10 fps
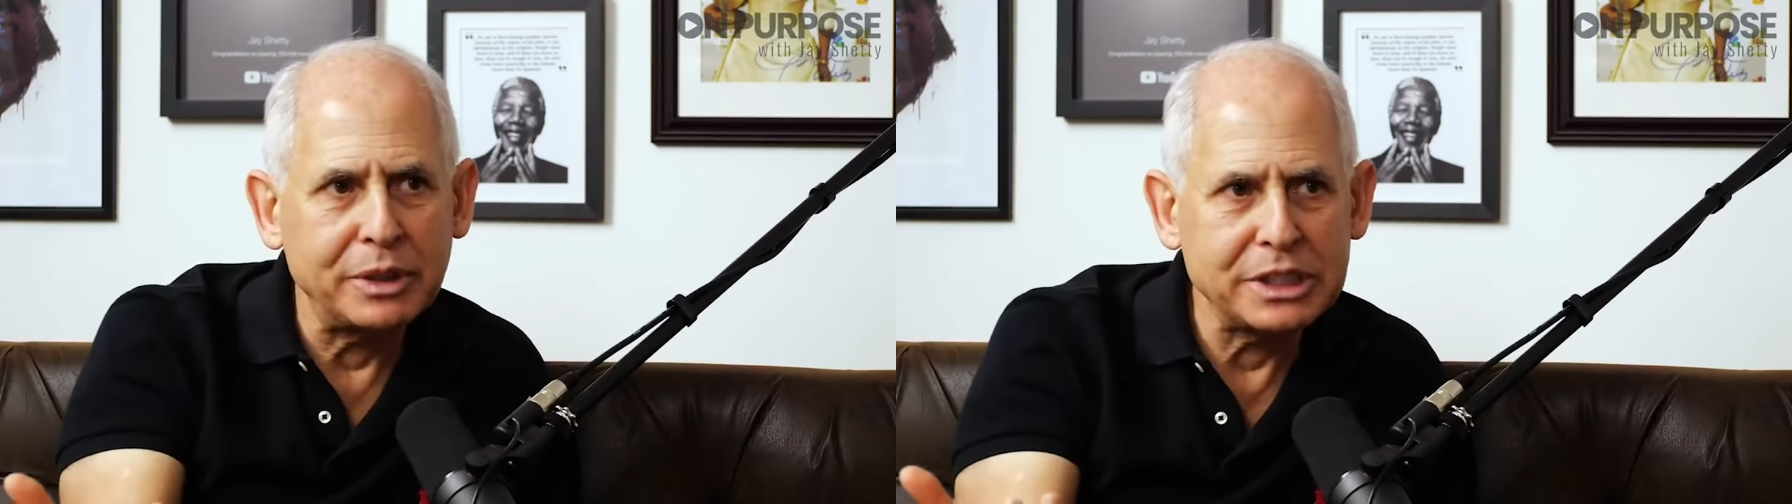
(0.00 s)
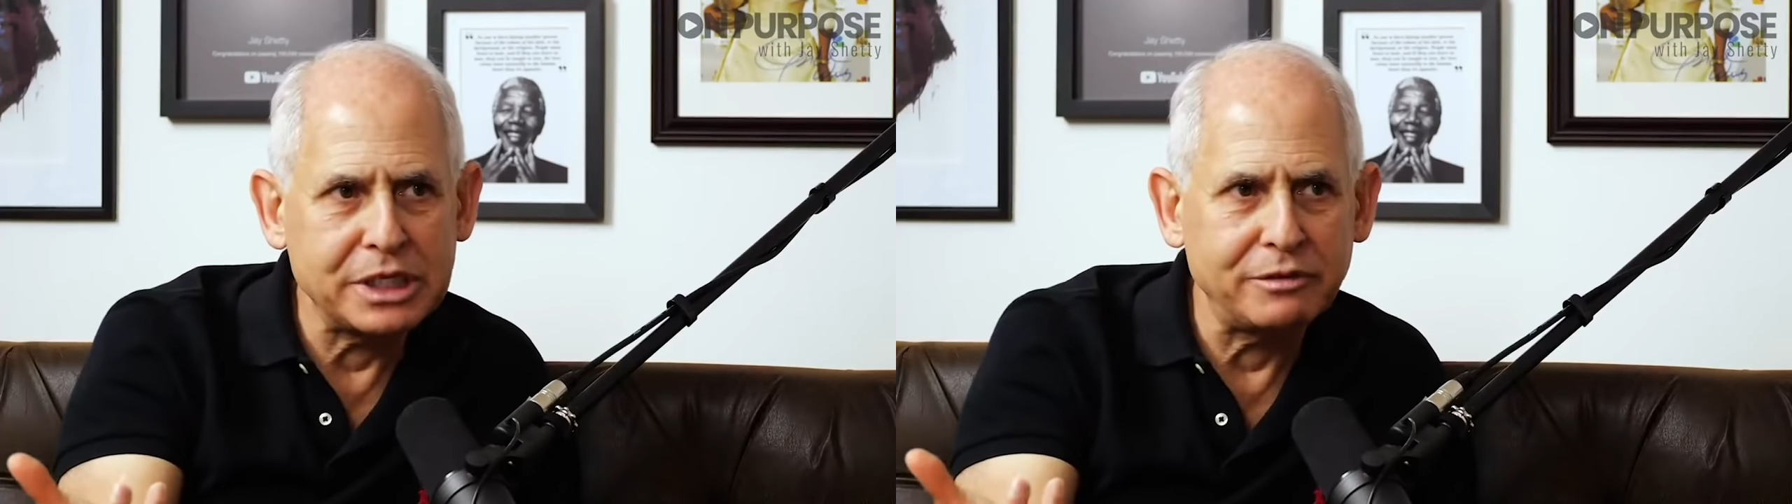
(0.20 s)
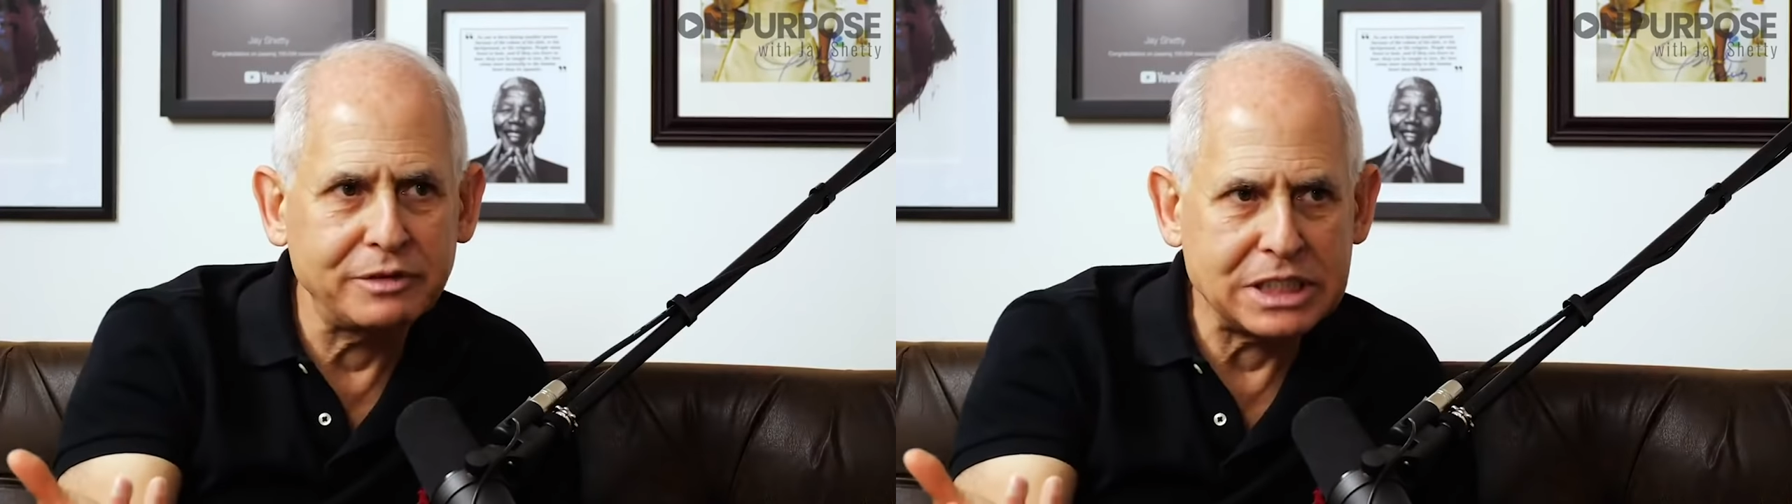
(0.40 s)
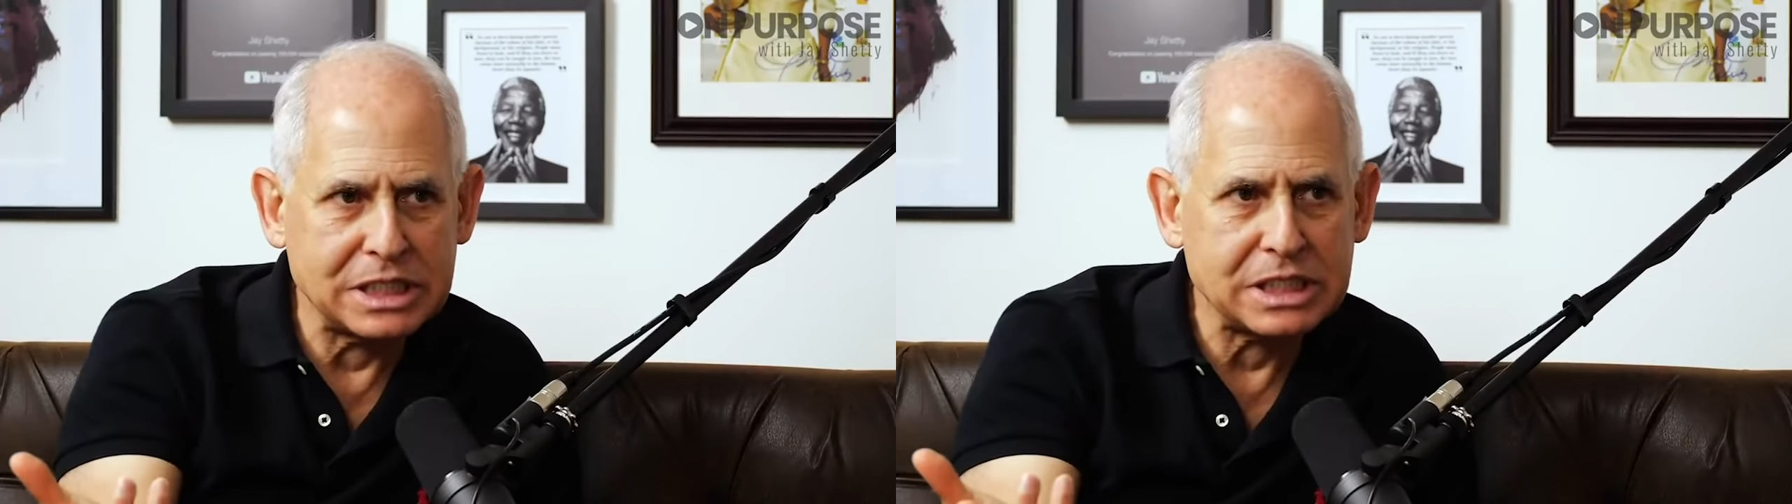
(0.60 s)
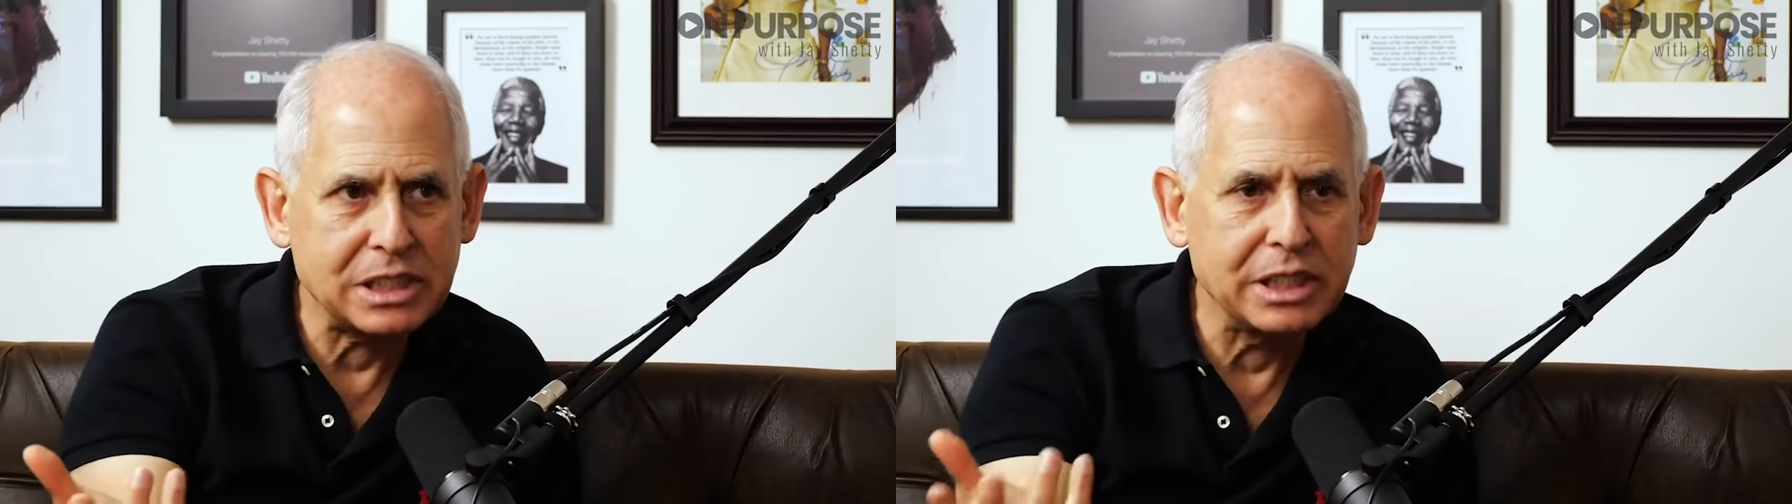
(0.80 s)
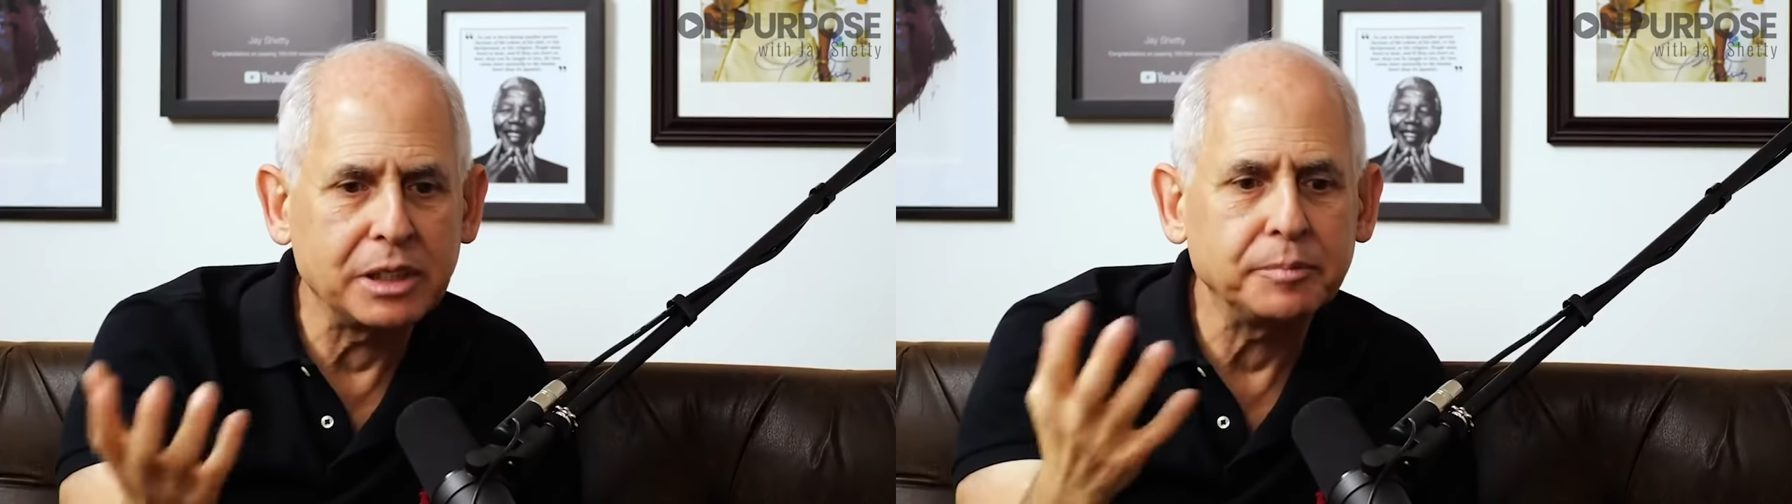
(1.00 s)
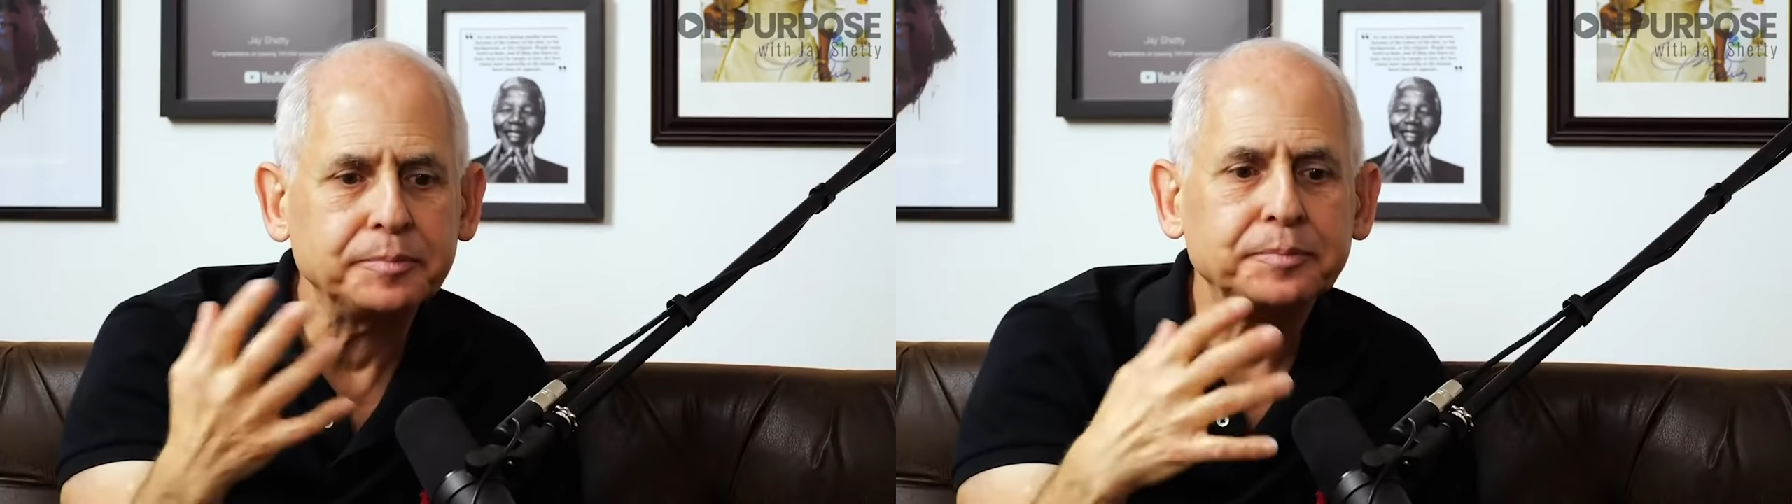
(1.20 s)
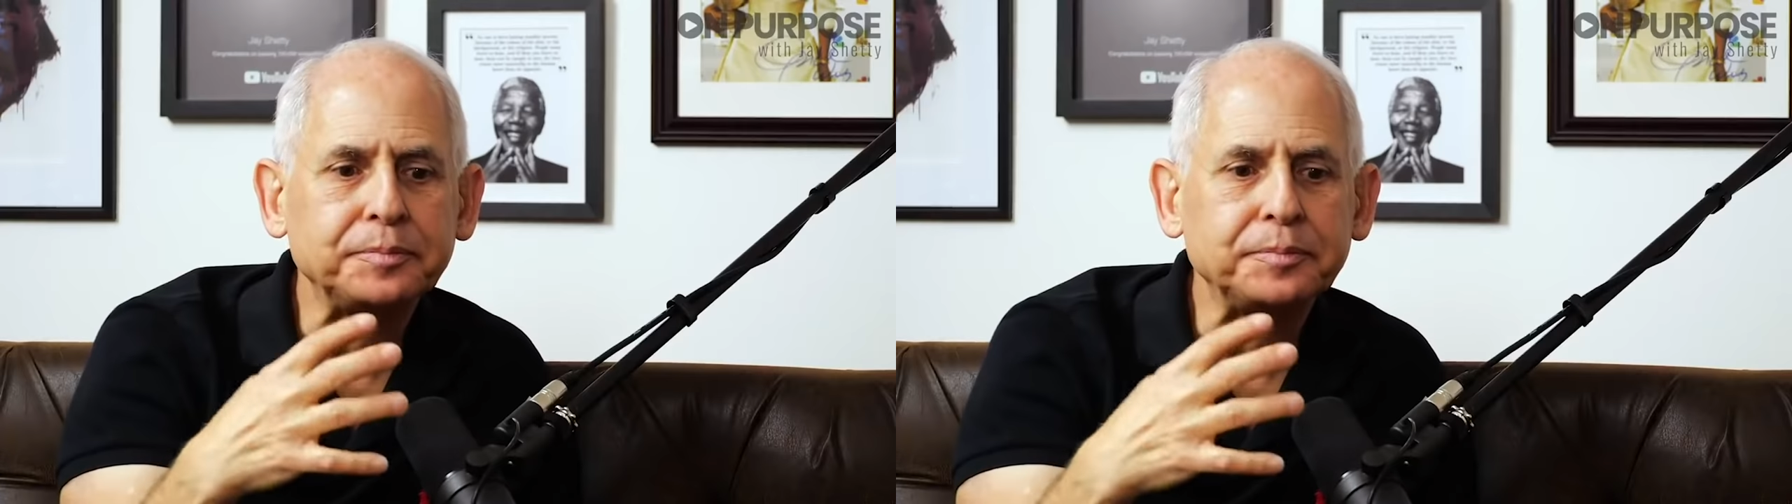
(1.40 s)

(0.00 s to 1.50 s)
myself to sleep,